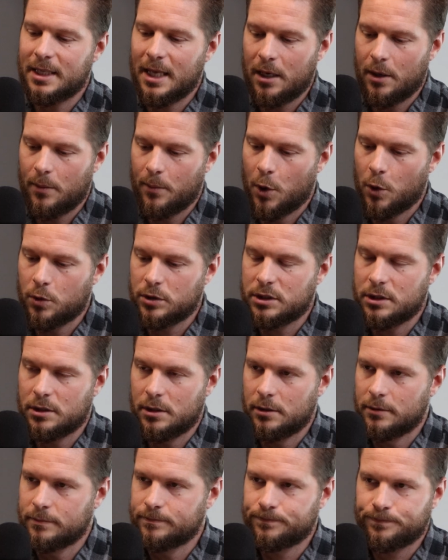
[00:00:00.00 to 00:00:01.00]
that
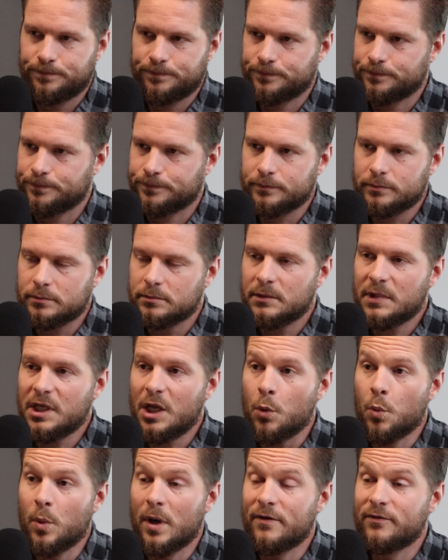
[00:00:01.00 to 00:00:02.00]
emotional
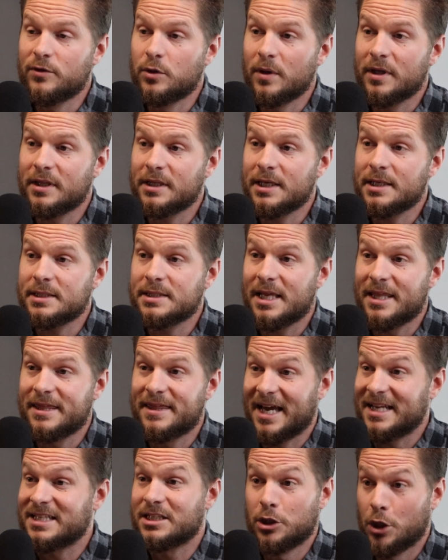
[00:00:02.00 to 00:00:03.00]
way of doing things,
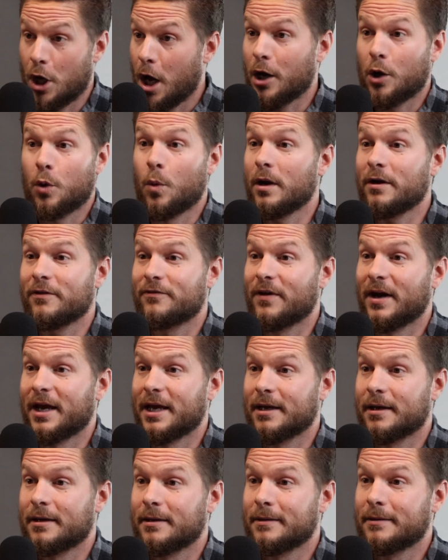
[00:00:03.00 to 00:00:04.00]
that's not
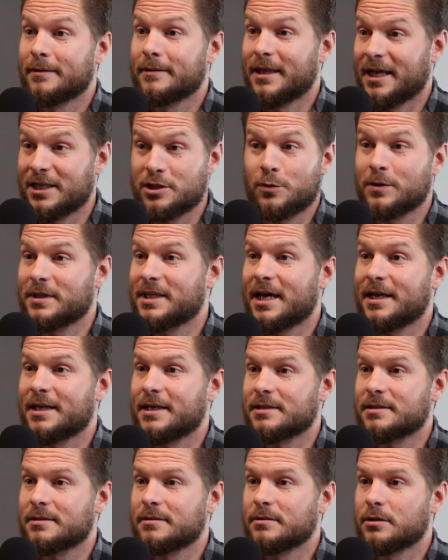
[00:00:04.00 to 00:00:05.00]
quantifying. Yeah. That's what that
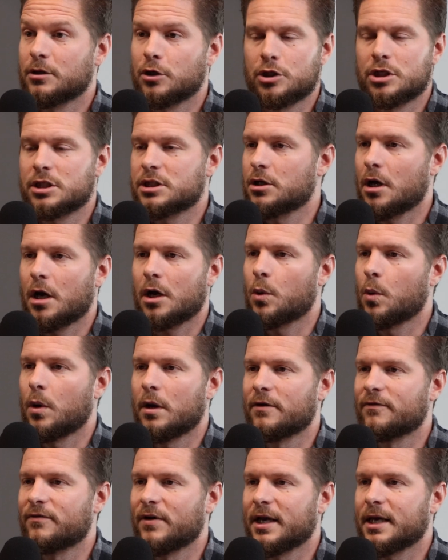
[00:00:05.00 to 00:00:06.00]
is. You're just not
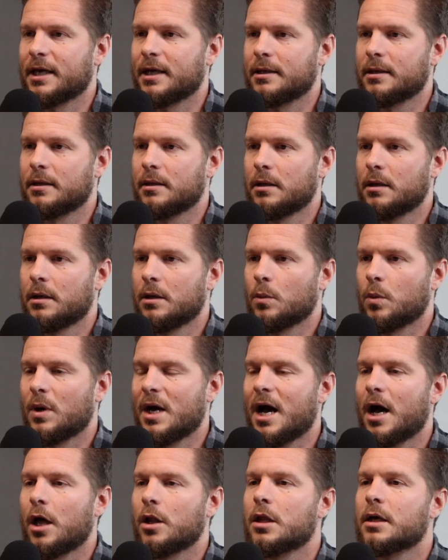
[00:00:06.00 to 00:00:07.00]
quantifying it. Well,
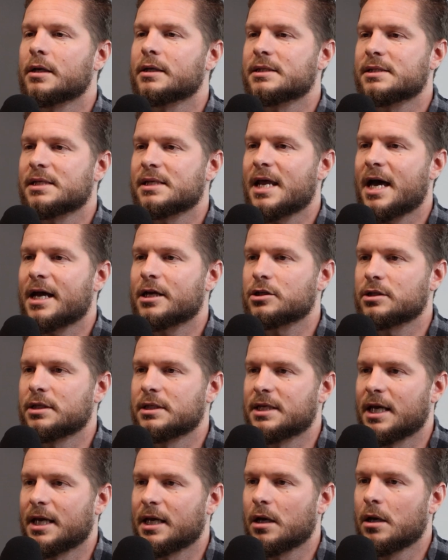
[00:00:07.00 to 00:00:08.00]
how long does it actually
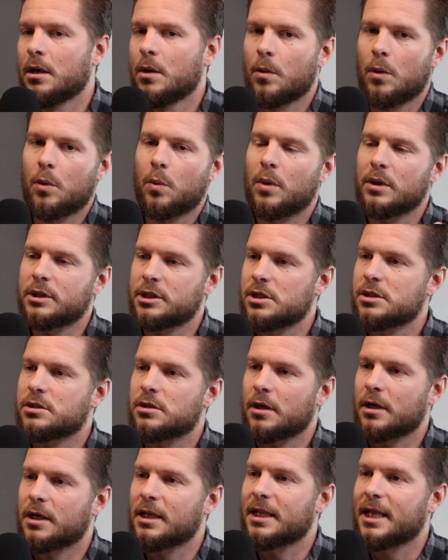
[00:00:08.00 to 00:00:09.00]
take? Well, once you
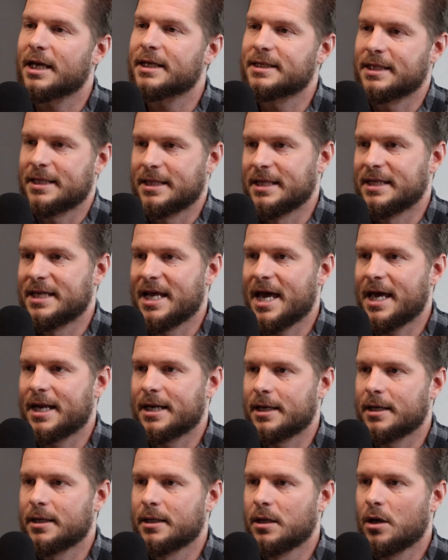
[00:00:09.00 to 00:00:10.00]
start collecting the
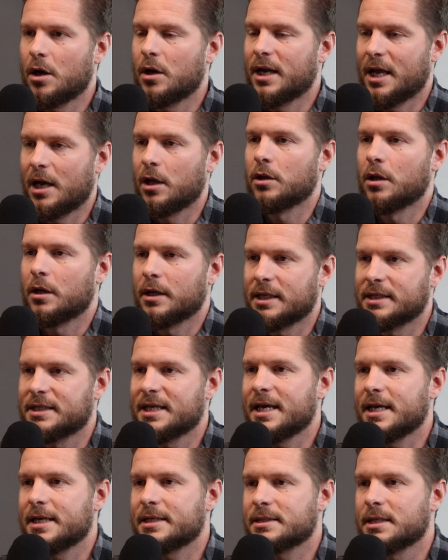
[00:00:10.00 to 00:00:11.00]
data on how long it
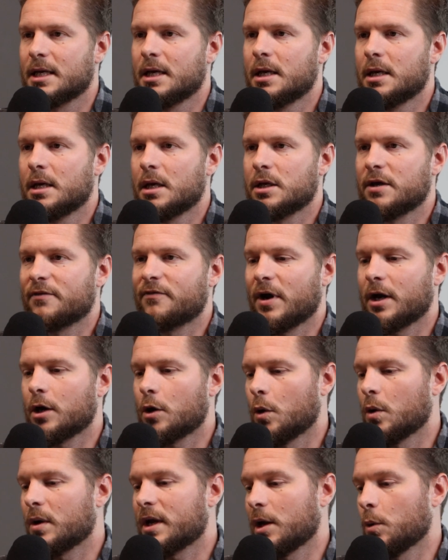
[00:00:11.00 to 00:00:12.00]
takes, if I
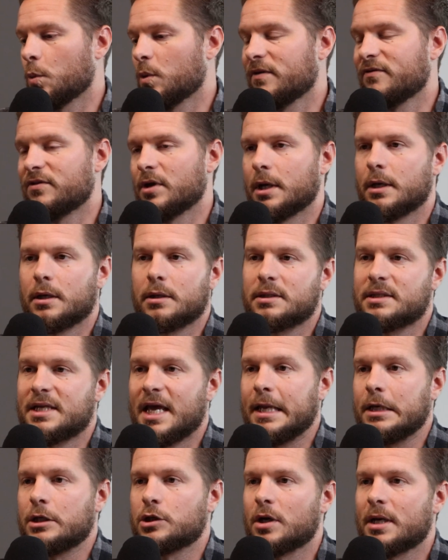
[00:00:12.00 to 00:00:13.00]
go, okay, we've done
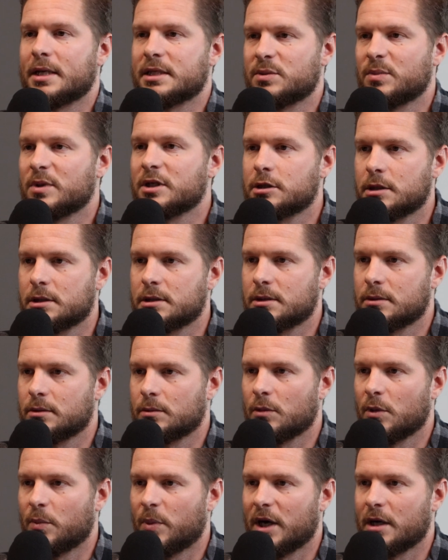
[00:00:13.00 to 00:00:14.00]
10 transmission
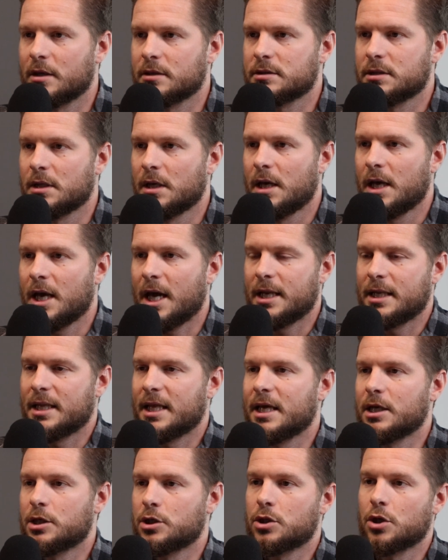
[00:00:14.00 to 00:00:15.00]
repairs and
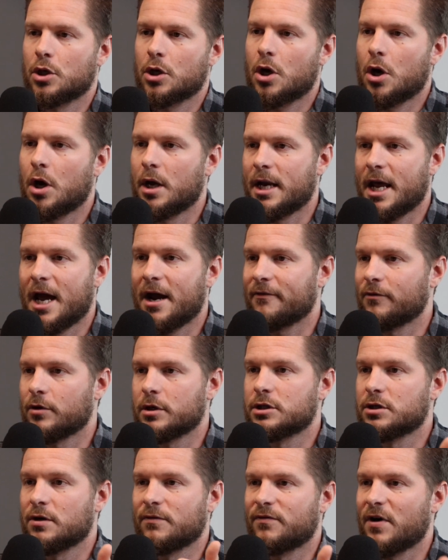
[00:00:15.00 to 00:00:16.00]
they took on
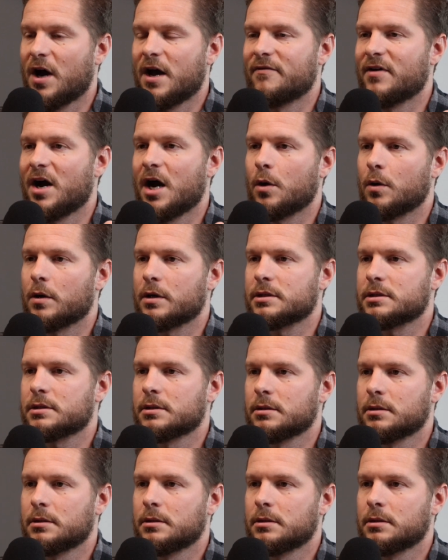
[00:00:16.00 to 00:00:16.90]
average 5 hours